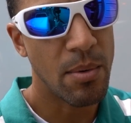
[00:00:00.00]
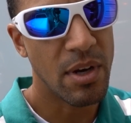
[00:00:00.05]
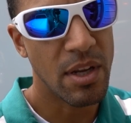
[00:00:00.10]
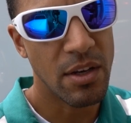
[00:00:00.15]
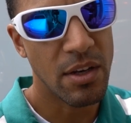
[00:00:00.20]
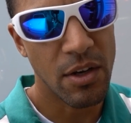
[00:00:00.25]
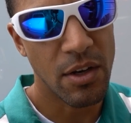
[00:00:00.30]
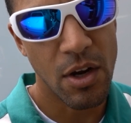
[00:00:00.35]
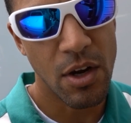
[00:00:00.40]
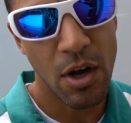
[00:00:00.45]
what I
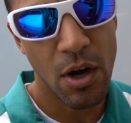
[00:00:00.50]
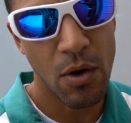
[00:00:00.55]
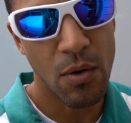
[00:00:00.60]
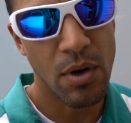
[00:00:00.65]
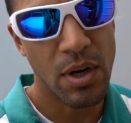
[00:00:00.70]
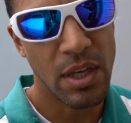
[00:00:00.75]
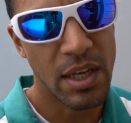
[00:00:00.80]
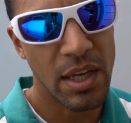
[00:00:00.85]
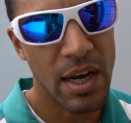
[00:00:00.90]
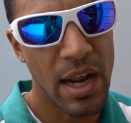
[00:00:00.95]
need to go,
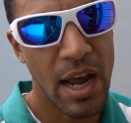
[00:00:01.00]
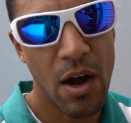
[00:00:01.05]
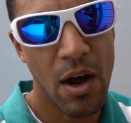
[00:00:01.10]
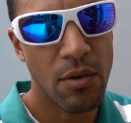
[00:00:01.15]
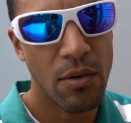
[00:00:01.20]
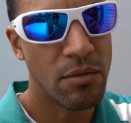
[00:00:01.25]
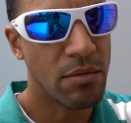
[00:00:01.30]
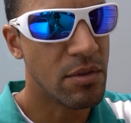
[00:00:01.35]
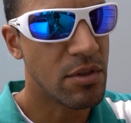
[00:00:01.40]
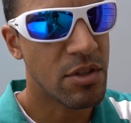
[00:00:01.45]
and get
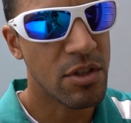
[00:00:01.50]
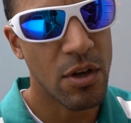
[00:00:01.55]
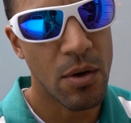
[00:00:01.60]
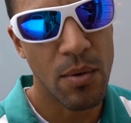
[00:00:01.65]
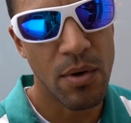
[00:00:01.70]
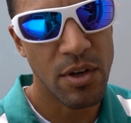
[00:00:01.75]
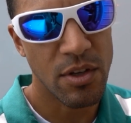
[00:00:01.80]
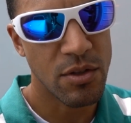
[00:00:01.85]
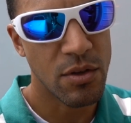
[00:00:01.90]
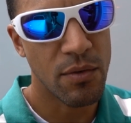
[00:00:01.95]
out, and so
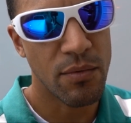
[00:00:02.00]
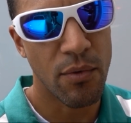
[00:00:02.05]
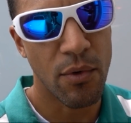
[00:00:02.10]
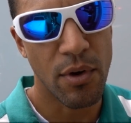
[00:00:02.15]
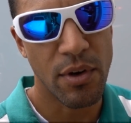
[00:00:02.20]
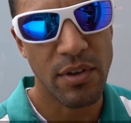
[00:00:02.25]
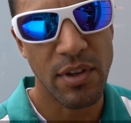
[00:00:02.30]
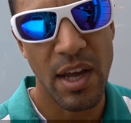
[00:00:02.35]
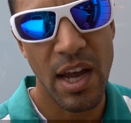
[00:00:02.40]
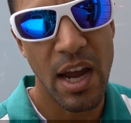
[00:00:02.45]
on and so
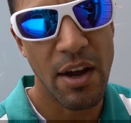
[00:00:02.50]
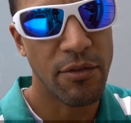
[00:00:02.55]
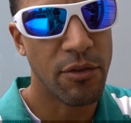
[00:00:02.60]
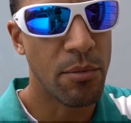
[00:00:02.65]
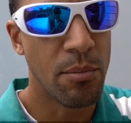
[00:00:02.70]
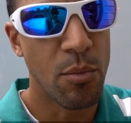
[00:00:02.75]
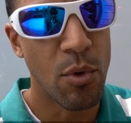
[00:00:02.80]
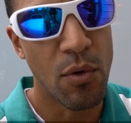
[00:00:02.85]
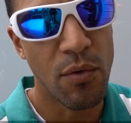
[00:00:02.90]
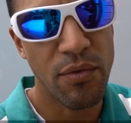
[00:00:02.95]
forth, and not have to
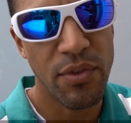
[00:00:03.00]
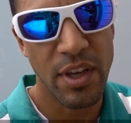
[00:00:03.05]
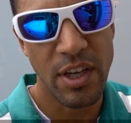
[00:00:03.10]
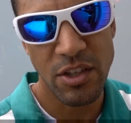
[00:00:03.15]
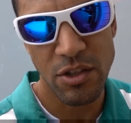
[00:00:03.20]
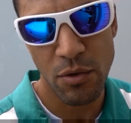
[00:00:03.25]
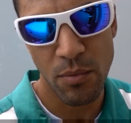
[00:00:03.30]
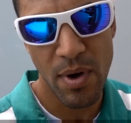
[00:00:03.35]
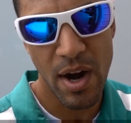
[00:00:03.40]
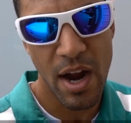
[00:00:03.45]
move
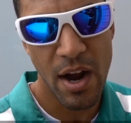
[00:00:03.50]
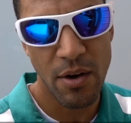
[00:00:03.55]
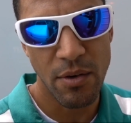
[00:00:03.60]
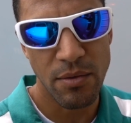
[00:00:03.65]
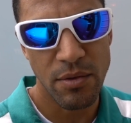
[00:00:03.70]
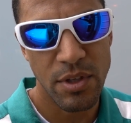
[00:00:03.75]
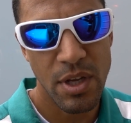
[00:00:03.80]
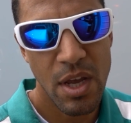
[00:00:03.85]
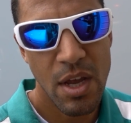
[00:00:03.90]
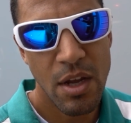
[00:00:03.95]
things
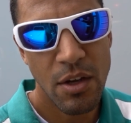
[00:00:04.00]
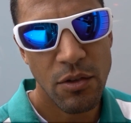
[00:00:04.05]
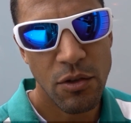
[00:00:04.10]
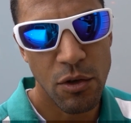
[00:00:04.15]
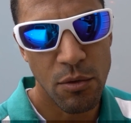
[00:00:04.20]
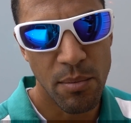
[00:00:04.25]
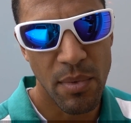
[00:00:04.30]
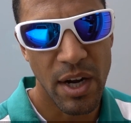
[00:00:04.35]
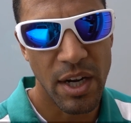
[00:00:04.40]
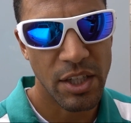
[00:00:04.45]
around
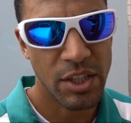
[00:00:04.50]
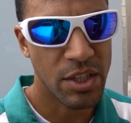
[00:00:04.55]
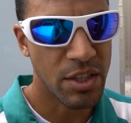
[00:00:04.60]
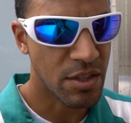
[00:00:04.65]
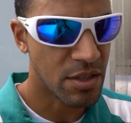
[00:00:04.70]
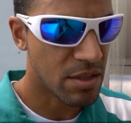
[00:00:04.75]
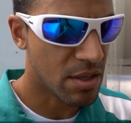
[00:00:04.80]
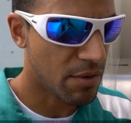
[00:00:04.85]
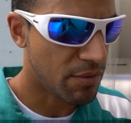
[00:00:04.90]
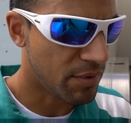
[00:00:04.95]
too much and
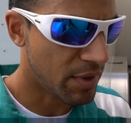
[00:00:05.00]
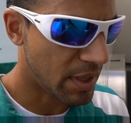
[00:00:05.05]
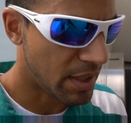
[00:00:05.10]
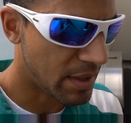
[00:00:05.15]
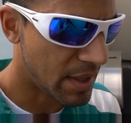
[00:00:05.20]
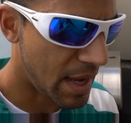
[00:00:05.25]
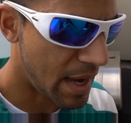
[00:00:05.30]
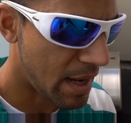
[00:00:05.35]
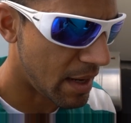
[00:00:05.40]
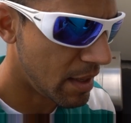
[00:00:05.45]
stuff like
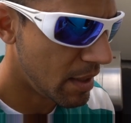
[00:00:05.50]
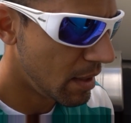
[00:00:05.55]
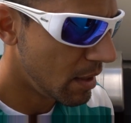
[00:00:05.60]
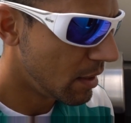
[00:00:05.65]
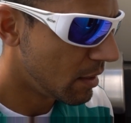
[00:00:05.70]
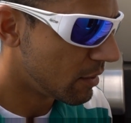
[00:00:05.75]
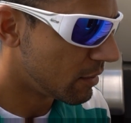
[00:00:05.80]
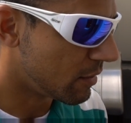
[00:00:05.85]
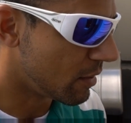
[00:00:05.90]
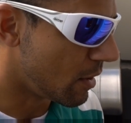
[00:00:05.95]
that.
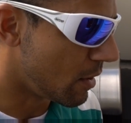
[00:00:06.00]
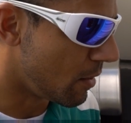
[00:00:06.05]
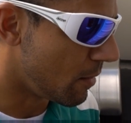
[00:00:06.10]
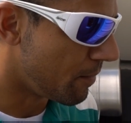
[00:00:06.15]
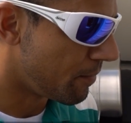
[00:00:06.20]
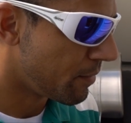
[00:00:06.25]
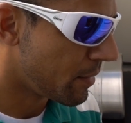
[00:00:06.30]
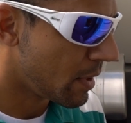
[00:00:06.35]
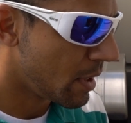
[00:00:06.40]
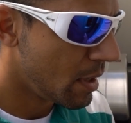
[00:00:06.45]
So
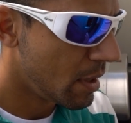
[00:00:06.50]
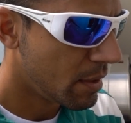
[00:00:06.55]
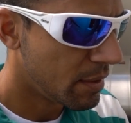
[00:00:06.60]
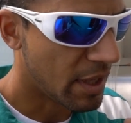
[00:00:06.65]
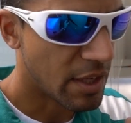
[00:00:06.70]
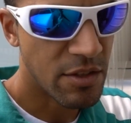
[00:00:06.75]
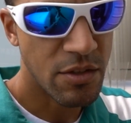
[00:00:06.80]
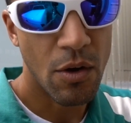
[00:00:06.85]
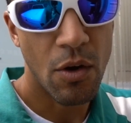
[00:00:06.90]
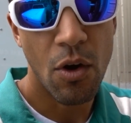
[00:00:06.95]

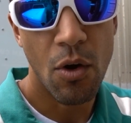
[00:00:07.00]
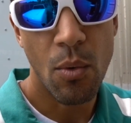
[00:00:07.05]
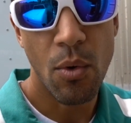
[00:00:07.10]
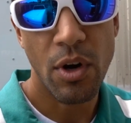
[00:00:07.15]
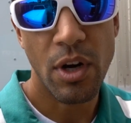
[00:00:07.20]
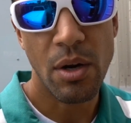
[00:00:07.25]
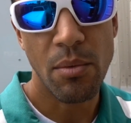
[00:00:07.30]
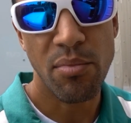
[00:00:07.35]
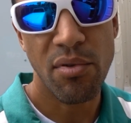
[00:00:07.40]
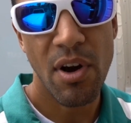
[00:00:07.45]
that's all
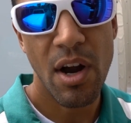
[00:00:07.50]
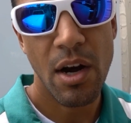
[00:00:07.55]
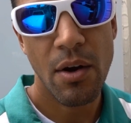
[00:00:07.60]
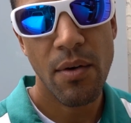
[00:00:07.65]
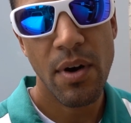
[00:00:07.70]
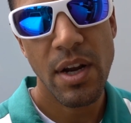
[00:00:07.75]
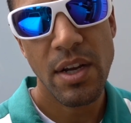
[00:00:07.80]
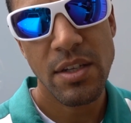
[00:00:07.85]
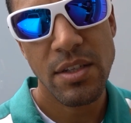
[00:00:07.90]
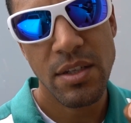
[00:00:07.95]
work in
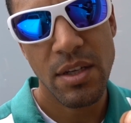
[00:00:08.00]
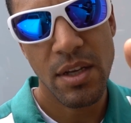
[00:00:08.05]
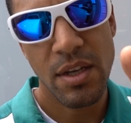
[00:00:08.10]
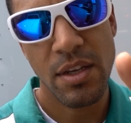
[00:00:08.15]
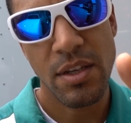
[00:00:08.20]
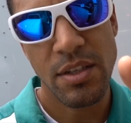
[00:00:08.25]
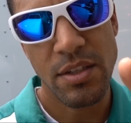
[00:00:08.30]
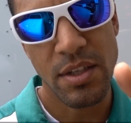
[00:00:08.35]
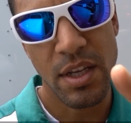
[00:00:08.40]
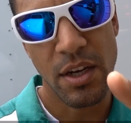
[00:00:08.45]
progress.
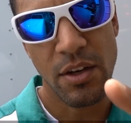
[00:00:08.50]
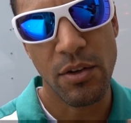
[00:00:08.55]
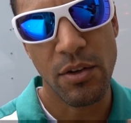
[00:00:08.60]
Stay